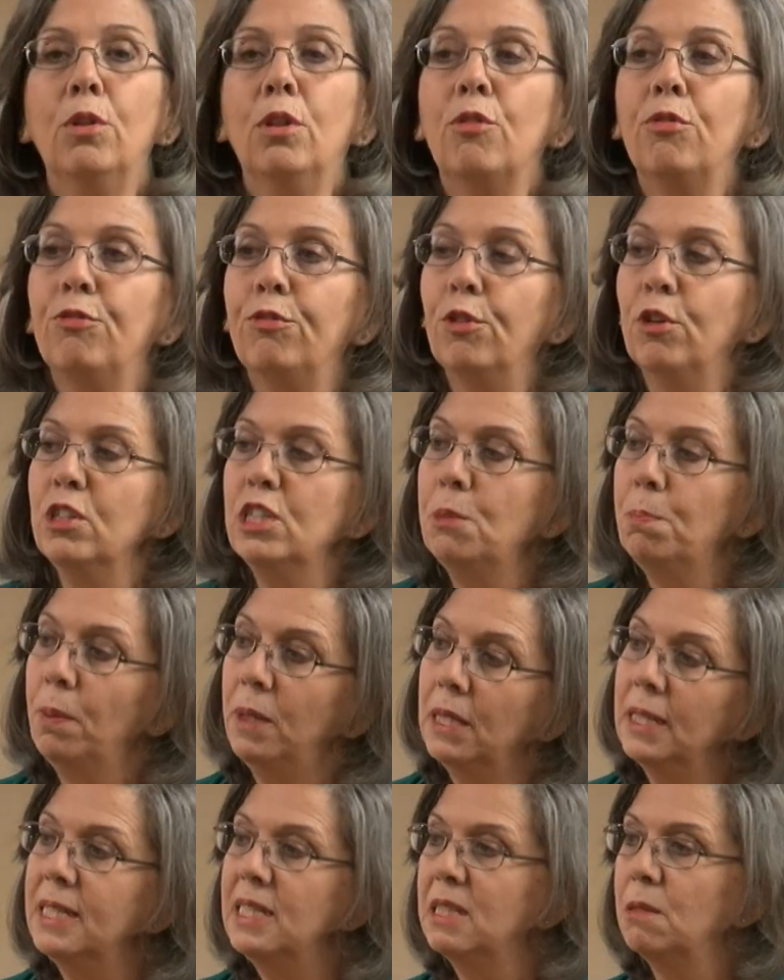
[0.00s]
The first
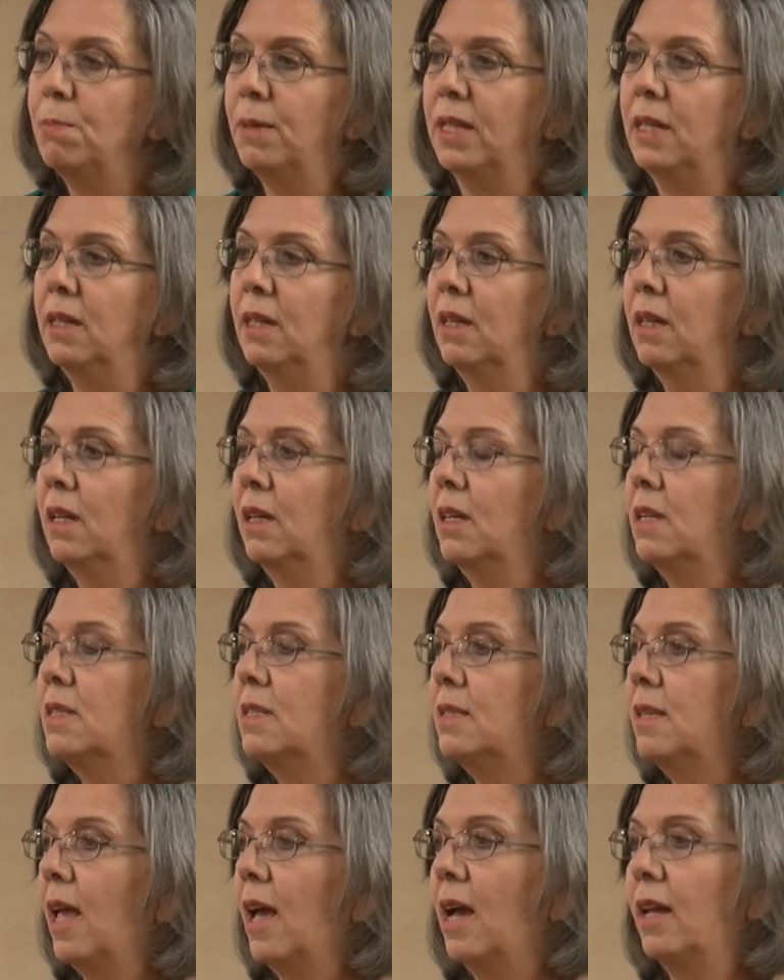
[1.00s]
policeman
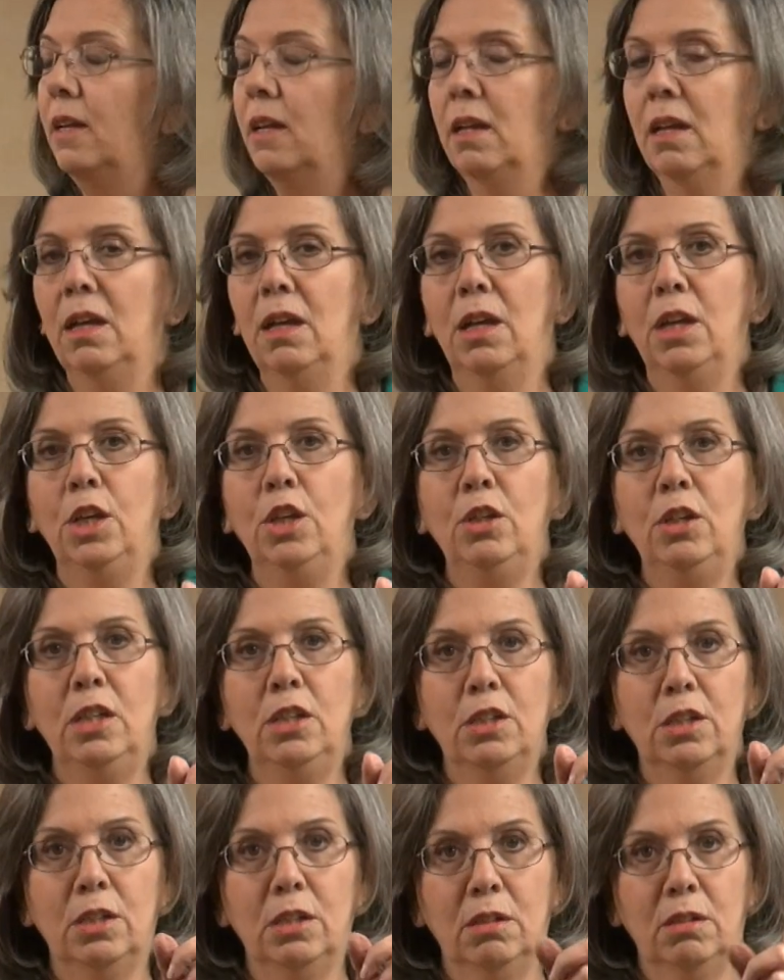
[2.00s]
said, you need
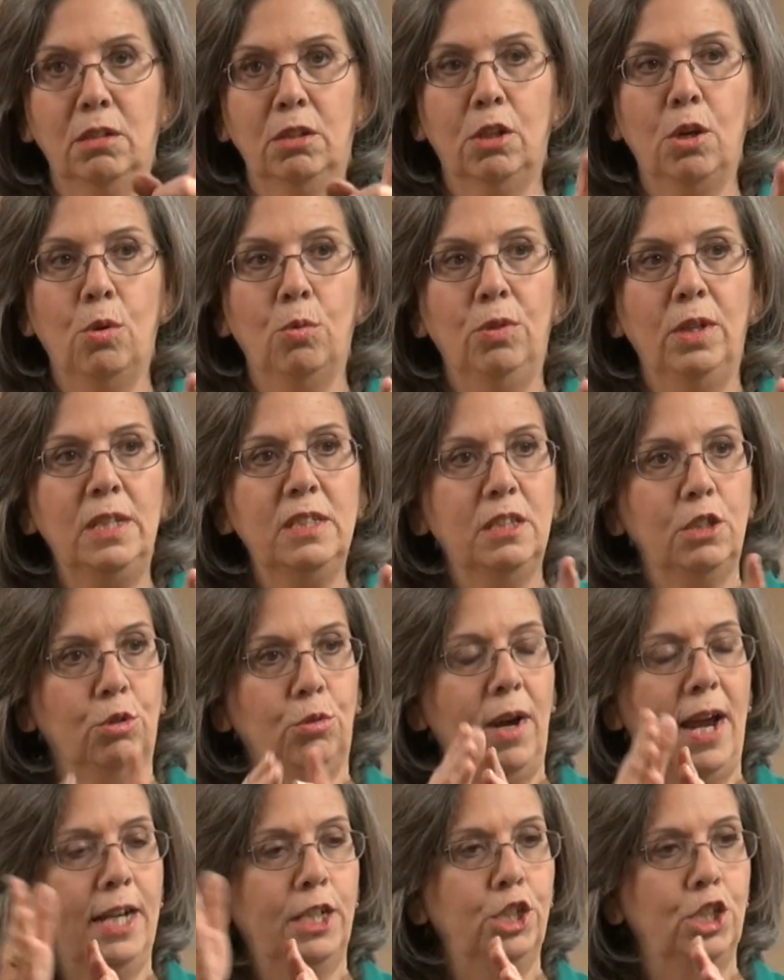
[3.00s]
to go these
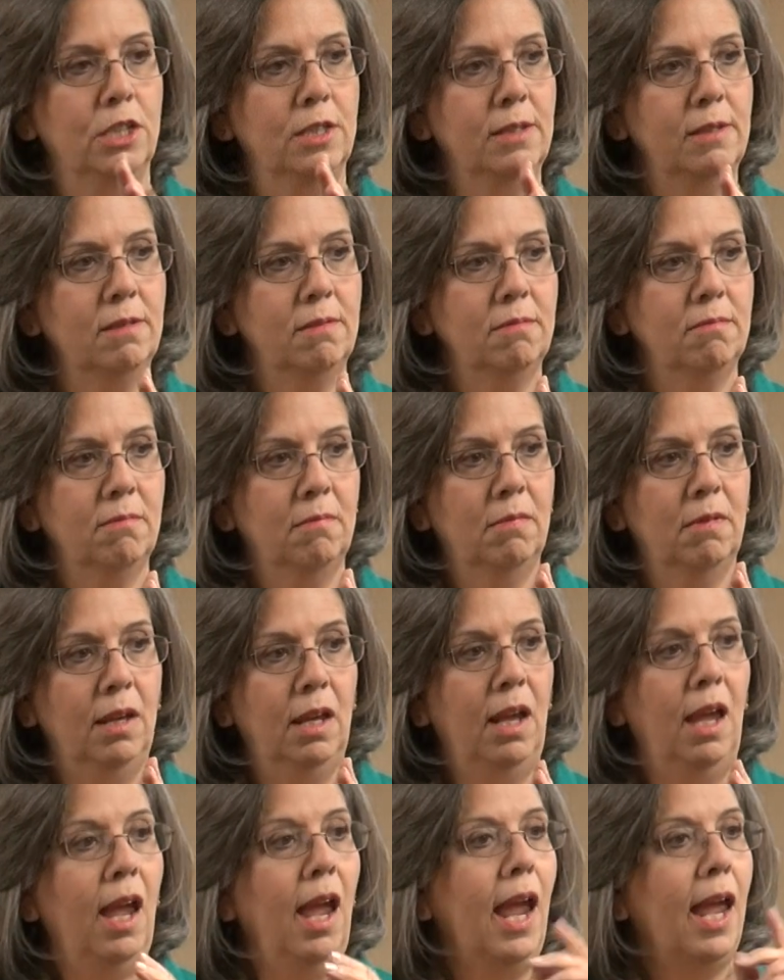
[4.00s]
directions.
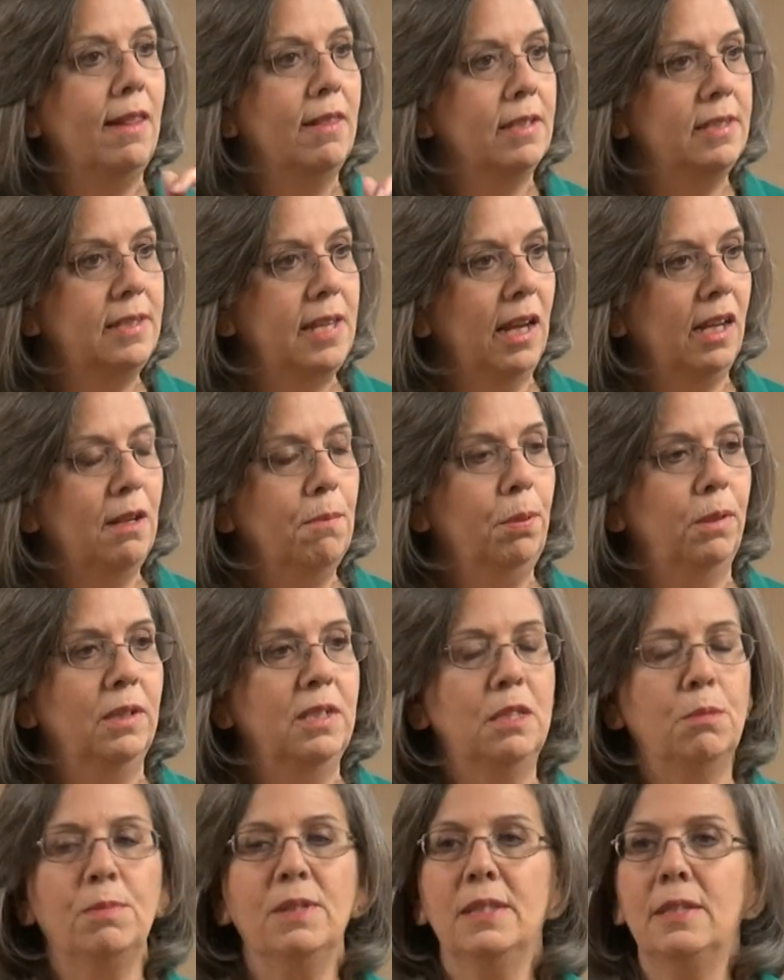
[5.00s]
And the second
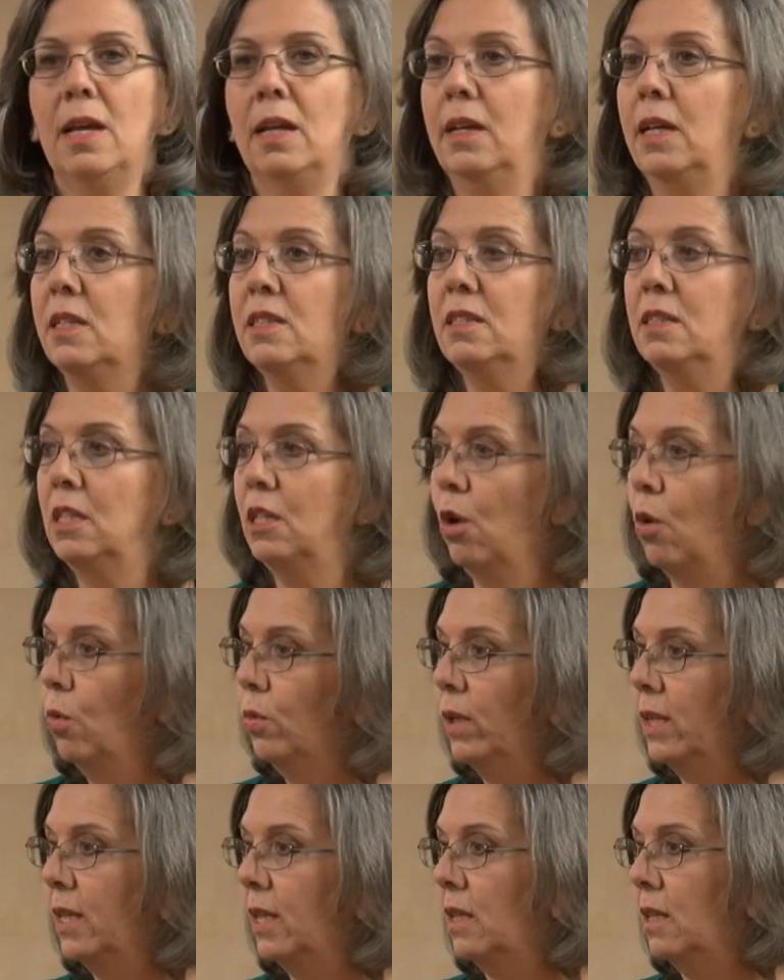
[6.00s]
policeman said, it's the
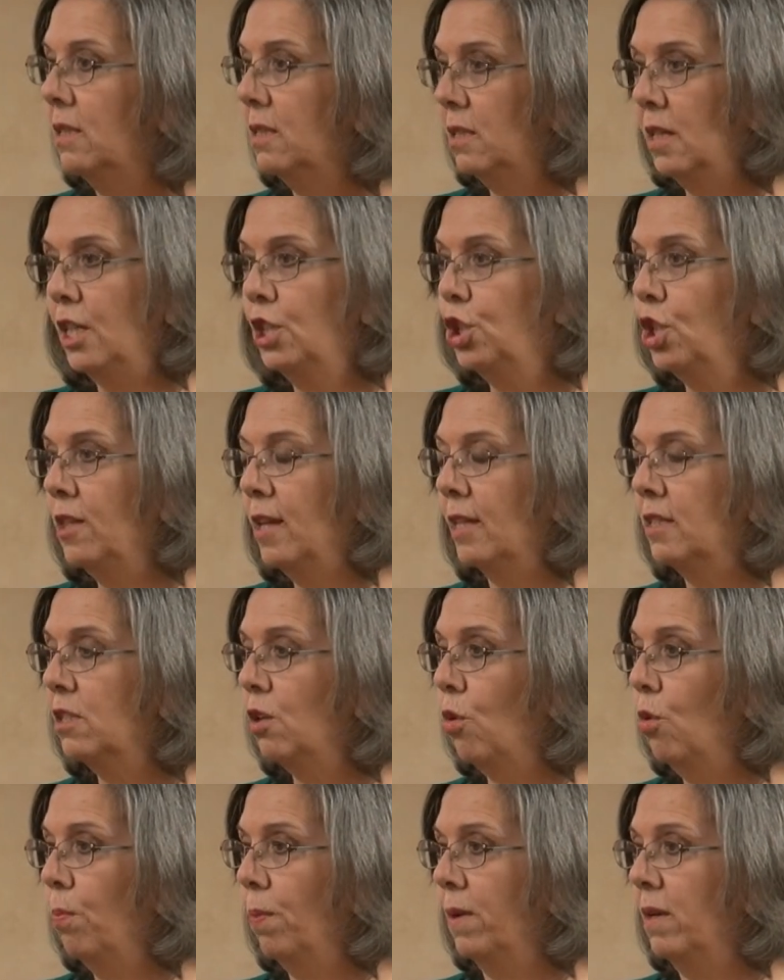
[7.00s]
only station that's
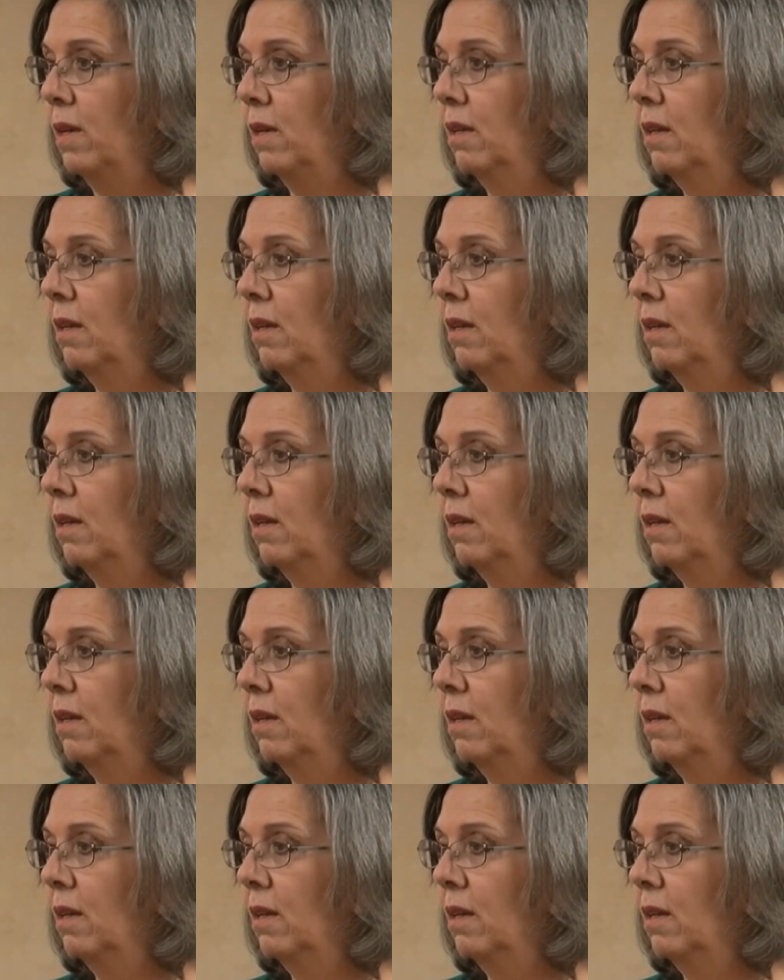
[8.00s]
open.